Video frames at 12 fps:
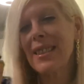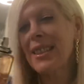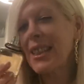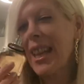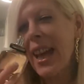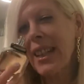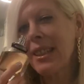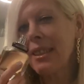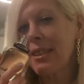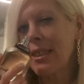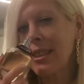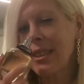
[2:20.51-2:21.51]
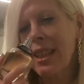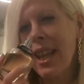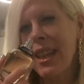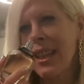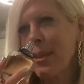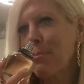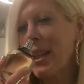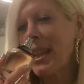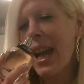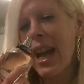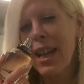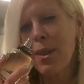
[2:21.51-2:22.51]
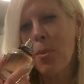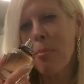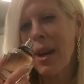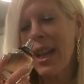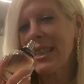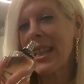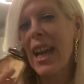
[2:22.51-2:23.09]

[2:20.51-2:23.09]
slightly synthetic, but I don't mind.